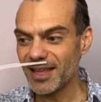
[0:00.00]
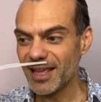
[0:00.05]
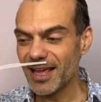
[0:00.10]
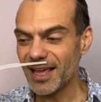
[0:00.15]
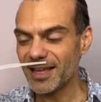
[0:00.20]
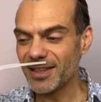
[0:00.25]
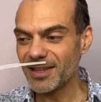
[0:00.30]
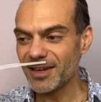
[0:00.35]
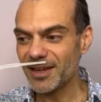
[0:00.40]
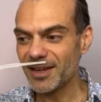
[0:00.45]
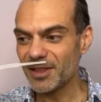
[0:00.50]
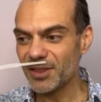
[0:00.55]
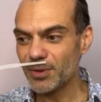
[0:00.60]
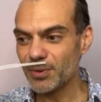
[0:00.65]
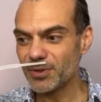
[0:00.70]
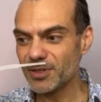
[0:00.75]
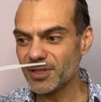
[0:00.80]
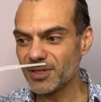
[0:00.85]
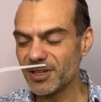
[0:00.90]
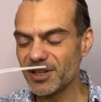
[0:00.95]
and then I
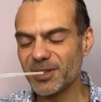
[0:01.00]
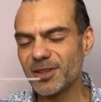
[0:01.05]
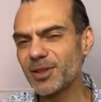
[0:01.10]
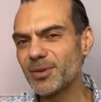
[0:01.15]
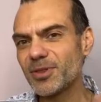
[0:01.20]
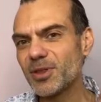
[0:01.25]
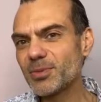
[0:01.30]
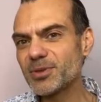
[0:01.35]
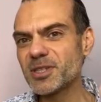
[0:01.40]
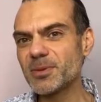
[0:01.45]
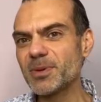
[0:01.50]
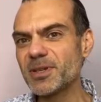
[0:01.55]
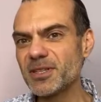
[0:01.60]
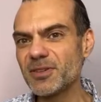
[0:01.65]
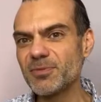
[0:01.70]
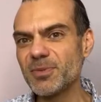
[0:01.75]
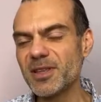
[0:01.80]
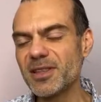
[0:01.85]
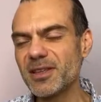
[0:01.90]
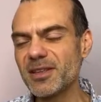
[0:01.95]
thought th- there was a bit
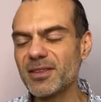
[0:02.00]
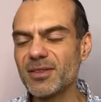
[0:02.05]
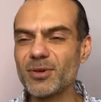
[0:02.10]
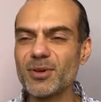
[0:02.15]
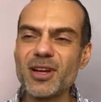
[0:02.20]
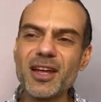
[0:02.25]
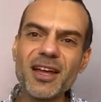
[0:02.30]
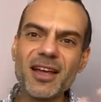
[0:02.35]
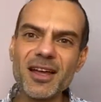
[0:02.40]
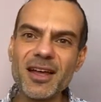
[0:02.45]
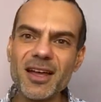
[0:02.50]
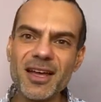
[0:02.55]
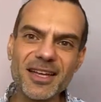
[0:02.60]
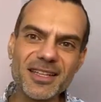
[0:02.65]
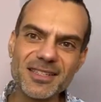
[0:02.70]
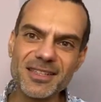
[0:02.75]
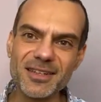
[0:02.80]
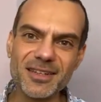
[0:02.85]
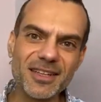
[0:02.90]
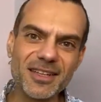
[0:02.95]
of me that thought, ah,
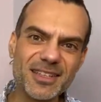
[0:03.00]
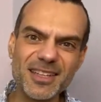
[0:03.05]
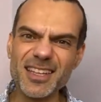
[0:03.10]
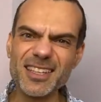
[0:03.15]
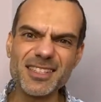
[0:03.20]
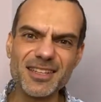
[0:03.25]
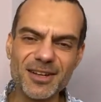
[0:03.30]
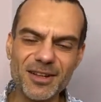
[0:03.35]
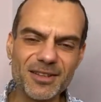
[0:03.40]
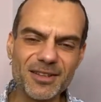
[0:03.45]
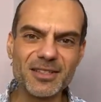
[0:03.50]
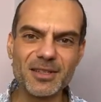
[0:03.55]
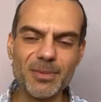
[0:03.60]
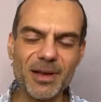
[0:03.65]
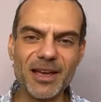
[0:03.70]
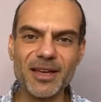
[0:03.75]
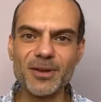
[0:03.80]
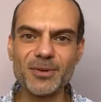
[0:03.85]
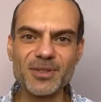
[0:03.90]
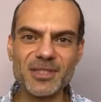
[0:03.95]
it's an, it's another
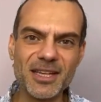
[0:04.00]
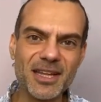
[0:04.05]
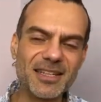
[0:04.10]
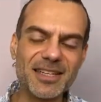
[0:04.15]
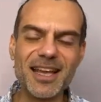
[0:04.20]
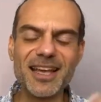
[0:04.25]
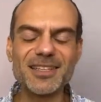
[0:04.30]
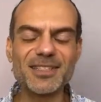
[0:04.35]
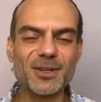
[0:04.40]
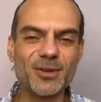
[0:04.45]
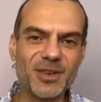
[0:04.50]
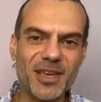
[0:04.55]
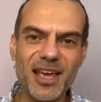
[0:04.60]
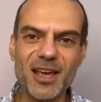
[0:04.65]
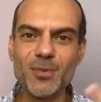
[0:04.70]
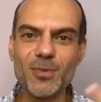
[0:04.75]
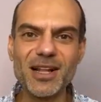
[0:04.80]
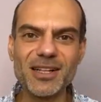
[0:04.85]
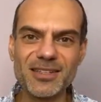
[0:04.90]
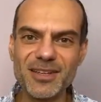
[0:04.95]
tobacco scent. Yes, okay,
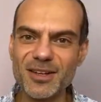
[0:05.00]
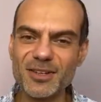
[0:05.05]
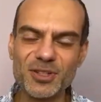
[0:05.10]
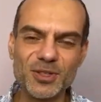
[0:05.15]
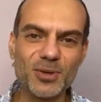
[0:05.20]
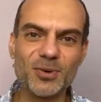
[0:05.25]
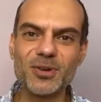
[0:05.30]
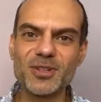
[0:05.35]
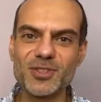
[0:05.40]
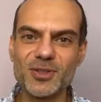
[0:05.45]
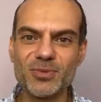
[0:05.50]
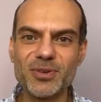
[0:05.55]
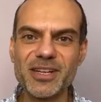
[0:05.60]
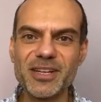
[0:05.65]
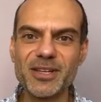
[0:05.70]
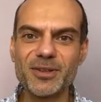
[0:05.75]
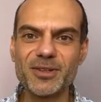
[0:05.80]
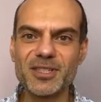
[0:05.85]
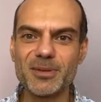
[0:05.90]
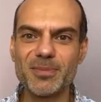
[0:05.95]
well done, Dior. It's a really
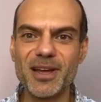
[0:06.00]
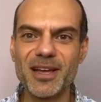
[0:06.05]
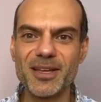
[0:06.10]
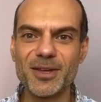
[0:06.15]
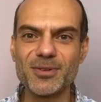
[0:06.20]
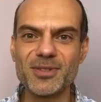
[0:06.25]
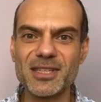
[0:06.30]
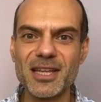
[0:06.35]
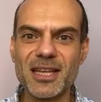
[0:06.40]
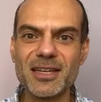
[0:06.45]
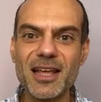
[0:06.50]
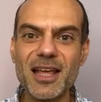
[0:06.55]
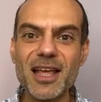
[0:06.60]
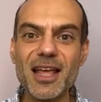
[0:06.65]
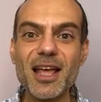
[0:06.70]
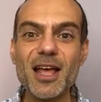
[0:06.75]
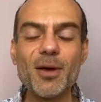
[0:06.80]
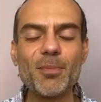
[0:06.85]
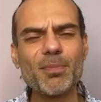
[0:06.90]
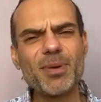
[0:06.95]
good tobacco scent.
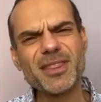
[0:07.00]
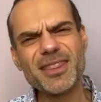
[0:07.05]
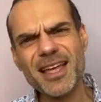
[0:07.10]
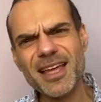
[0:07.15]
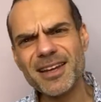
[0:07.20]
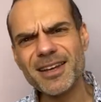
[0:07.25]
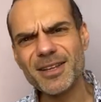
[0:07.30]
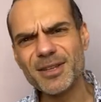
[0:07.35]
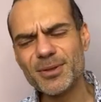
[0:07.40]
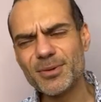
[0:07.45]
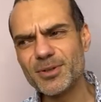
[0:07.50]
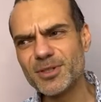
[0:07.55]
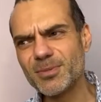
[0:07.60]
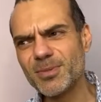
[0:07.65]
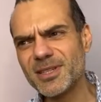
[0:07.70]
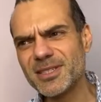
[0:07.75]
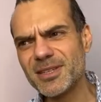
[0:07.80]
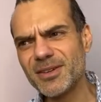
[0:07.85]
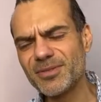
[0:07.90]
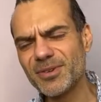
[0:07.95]
But then I thought to
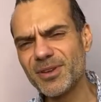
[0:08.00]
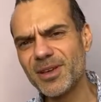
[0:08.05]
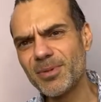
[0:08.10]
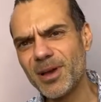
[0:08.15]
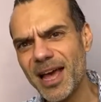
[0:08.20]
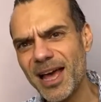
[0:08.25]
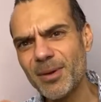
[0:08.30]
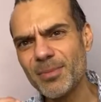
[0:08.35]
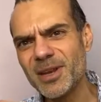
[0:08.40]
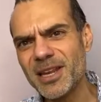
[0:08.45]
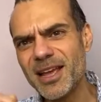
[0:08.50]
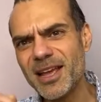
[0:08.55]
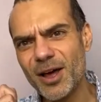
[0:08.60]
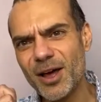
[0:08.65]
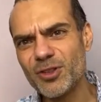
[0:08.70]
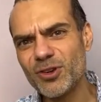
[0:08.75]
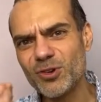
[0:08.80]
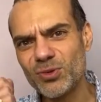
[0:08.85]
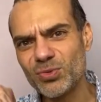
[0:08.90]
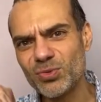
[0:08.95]
myself, okay, but how many
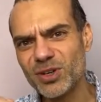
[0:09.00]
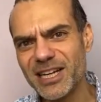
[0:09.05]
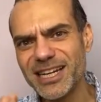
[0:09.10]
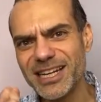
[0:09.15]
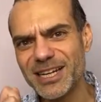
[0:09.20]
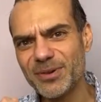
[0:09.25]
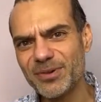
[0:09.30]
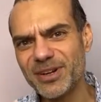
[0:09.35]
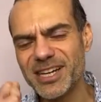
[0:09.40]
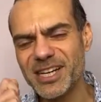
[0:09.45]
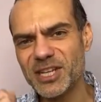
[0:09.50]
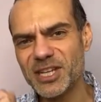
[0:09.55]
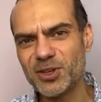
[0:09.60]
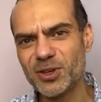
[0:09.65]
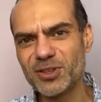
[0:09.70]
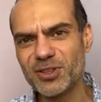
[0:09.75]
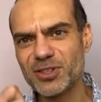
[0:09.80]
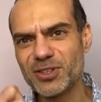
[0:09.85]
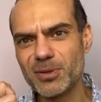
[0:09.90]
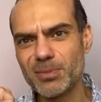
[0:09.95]
other really, really
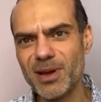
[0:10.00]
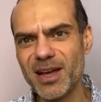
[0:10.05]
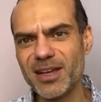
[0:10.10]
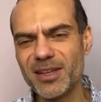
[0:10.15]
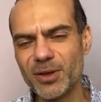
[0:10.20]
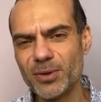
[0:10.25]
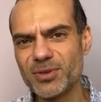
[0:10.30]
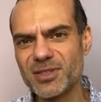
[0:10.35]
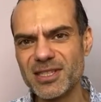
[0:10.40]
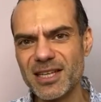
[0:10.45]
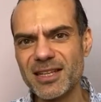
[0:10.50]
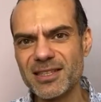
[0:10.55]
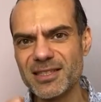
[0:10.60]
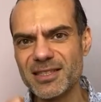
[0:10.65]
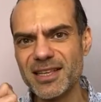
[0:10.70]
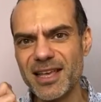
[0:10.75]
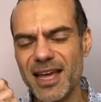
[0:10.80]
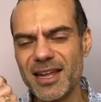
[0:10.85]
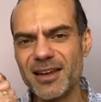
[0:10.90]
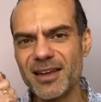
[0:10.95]
good tobacco scents
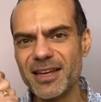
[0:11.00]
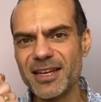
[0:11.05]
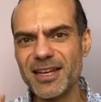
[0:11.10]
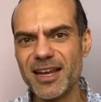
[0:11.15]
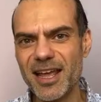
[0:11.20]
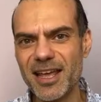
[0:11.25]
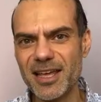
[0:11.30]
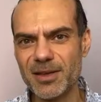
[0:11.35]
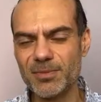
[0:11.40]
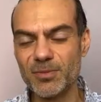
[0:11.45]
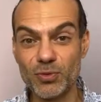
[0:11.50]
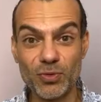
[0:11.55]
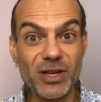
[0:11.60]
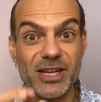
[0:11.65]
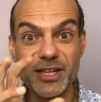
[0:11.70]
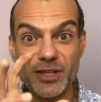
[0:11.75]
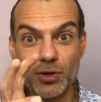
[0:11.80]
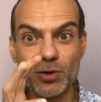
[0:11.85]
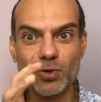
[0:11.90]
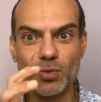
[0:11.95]
can I name?
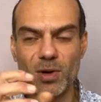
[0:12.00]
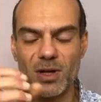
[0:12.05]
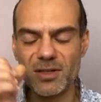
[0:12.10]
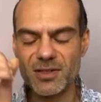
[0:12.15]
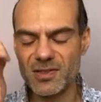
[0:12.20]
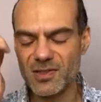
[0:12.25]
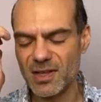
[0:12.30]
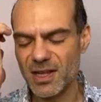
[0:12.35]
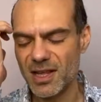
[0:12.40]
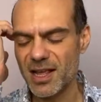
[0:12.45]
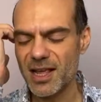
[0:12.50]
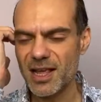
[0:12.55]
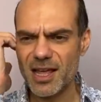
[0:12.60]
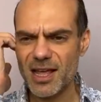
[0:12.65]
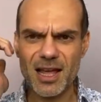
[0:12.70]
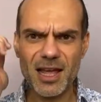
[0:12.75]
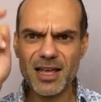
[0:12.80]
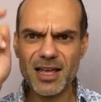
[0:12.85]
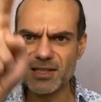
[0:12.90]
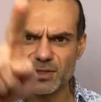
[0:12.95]
Really good ones.
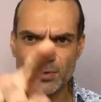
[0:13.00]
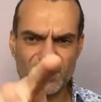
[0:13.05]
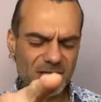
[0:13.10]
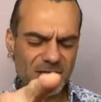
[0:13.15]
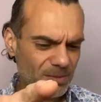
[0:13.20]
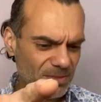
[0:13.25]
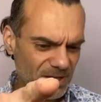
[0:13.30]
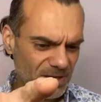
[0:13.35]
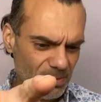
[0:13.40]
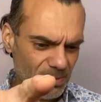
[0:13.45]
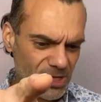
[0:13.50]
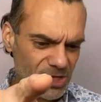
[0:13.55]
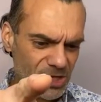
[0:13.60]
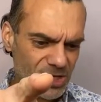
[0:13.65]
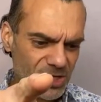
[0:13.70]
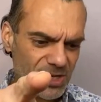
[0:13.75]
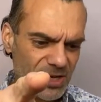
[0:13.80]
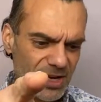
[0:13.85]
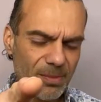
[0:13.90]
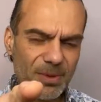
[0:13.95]
Uh, I saw somebody
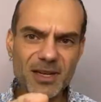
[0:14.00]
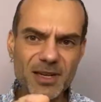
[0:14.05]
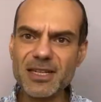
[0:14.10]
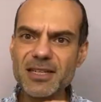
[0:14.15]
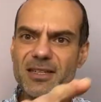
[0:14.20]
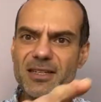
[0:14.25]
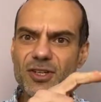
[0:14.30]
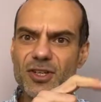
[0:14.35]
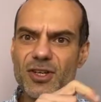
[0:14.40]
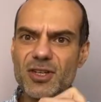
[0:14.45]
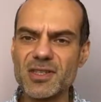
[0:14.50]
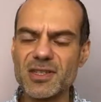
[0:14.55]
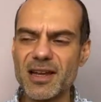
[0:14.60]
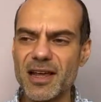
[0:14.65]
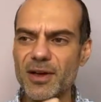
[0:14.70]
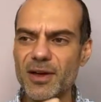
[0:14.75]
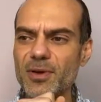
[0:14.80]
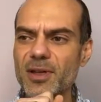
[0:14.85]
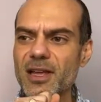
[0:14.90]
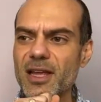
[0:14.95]
mention Habanita just
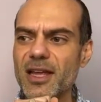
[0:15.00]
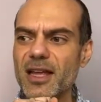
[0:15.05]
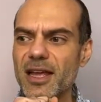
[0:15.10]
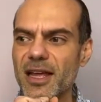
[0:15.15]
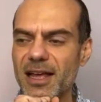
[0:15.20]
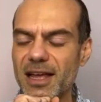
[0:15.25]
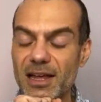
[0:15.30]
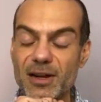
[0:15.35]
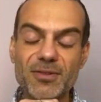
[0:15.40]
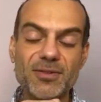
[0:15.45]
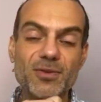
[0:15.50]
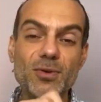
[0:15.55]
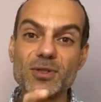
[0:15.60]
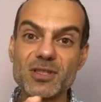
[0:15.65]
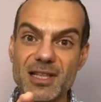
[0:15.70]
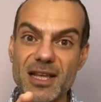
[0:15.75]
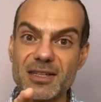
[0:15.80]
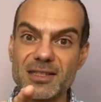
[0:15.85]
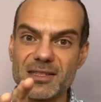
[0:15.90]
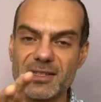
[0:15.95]
now, uh, and of course
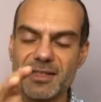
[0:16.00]
that's